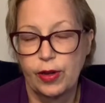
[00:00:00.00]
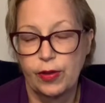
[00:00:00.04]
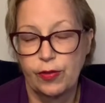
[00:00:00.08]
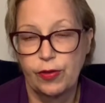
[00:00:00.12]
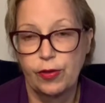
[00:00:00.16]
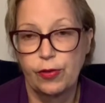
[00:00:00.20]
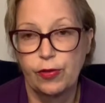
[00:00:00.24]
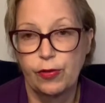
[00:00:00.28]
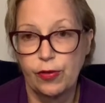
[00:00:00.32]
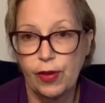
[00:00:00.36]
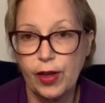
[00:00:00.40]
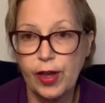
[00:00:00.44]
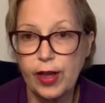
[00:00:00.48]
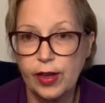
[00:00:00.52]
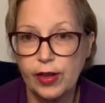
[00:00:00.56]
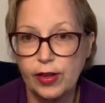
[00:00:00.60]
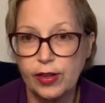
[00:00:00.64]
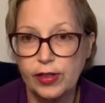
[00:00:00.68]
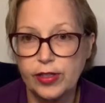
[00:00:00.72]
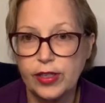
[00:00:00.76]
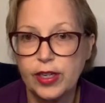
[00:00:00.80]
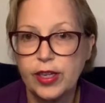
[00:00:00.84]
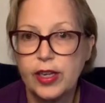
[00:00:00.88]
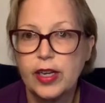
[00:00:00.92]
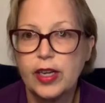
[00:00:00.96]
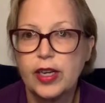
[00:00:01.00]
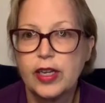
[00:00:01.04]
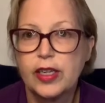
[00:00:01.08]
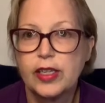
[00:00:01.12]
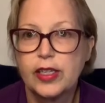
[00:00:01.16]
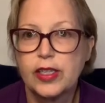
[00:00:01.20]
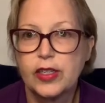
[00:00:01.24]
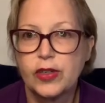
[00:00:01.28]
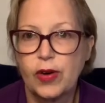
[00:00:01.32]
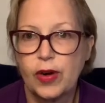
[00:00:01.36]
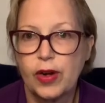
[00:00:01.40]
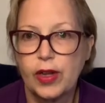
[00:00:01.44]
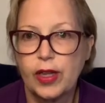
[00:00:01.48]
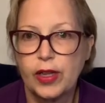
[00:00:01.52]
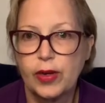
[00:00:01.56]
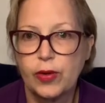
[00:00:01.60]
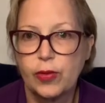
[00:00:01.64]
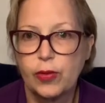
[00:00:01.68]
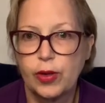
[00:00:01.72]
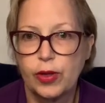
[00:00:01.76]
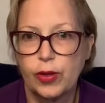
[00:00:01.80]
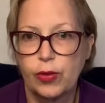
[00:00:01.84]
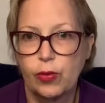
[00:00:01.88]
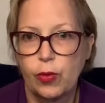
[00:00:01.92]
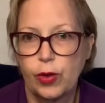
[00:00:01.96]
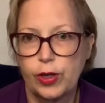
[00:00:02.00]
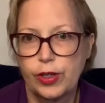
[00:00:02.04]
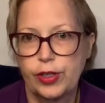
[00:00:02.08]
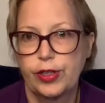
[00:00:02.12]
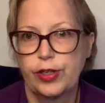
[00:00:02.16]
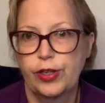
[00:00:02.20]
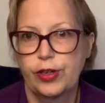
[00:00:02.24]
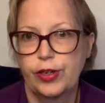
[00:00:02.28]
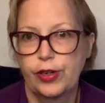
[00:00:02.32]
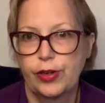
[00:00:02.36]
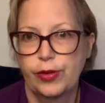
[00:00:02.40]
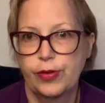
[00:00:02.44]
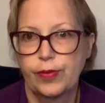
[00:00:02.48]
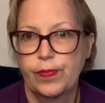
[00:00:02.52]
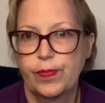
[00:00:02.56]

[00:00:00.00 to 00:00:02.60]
you failed, struggling with what to do.